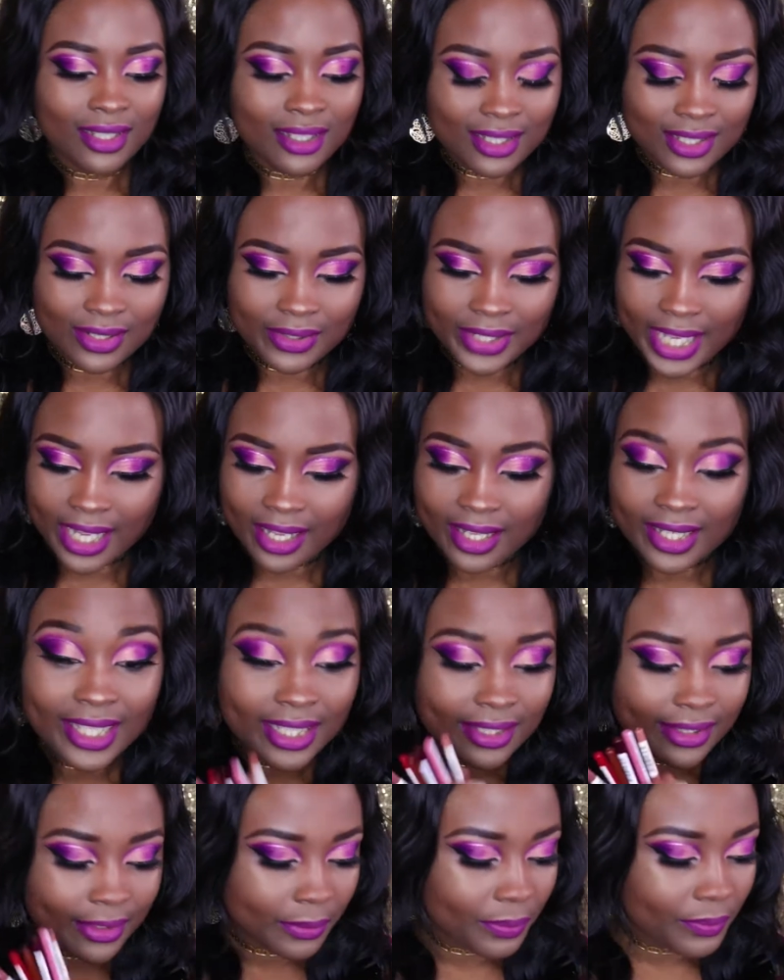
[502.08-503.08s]
So yeah,
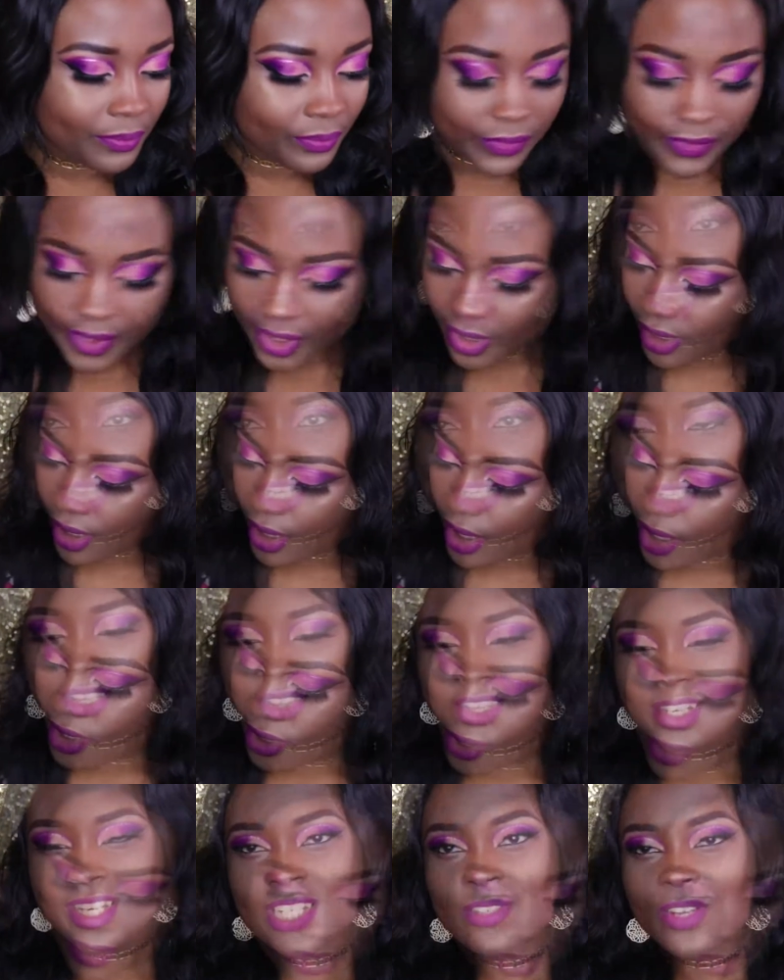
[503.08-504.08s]
get them.
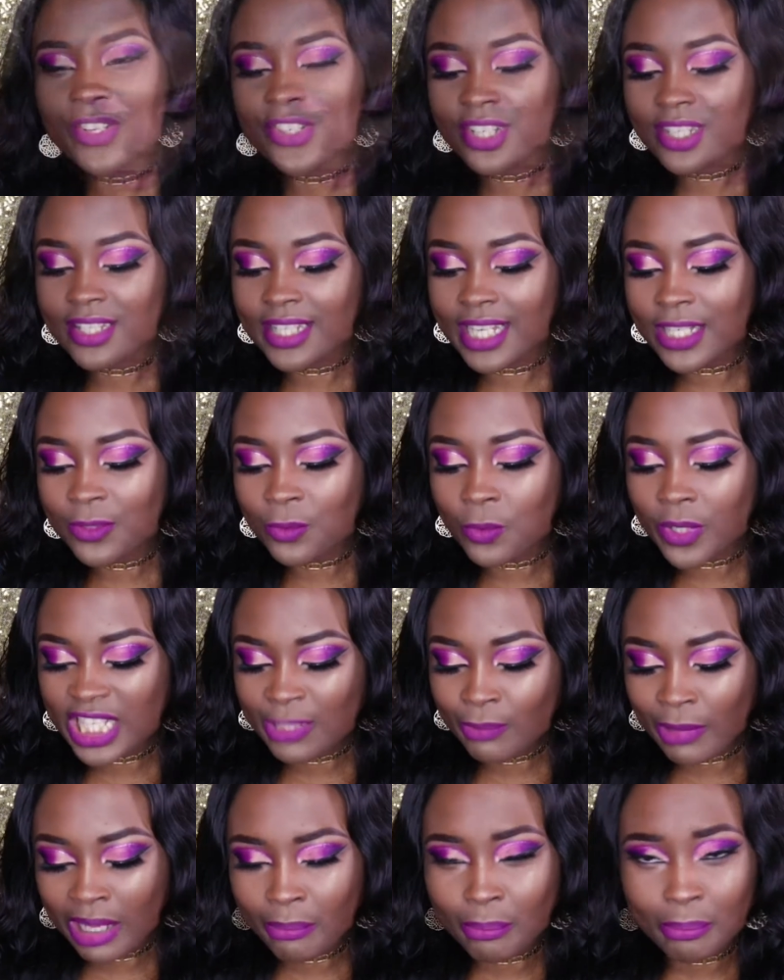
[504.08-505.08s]
So the next question says, what
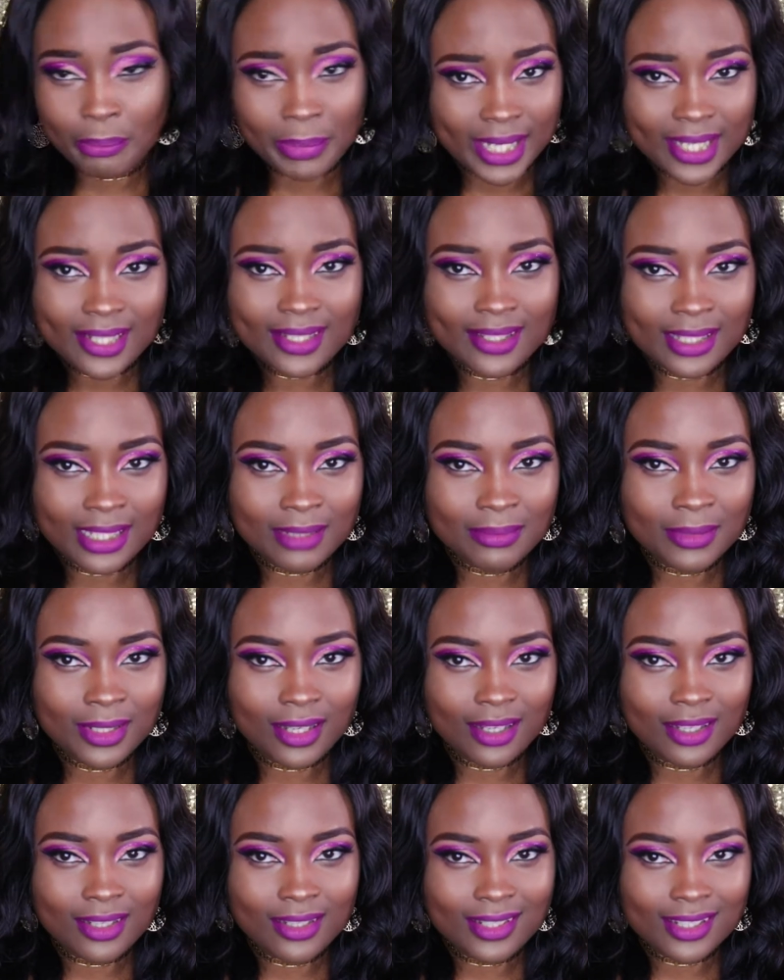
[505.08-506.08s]
is my best lip
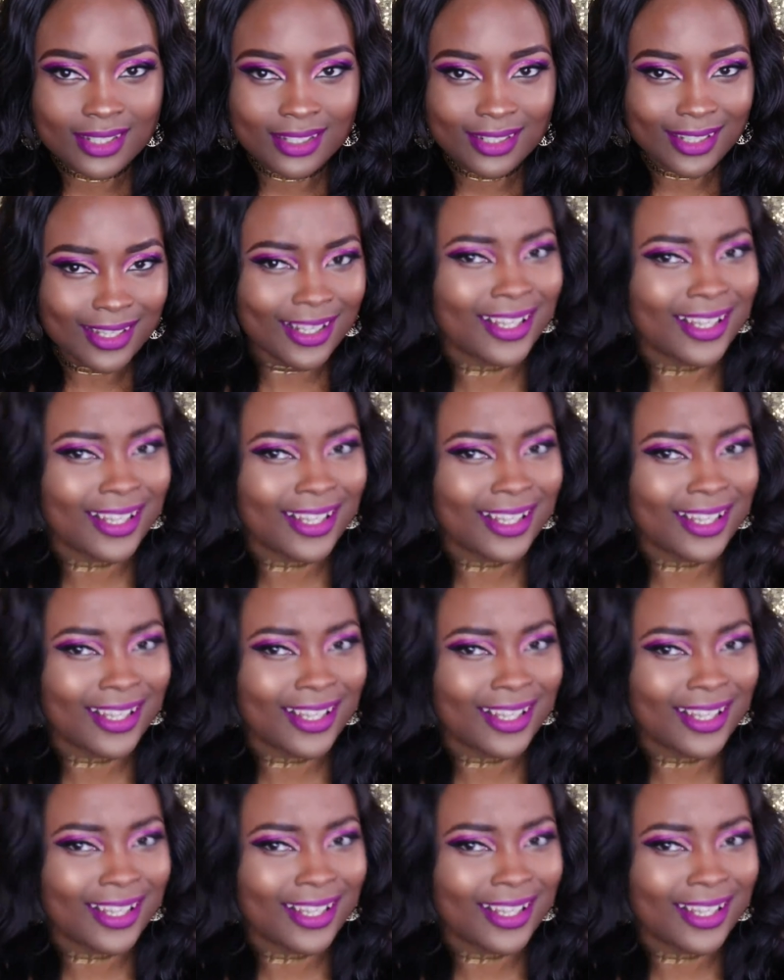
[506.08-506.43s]
gloss?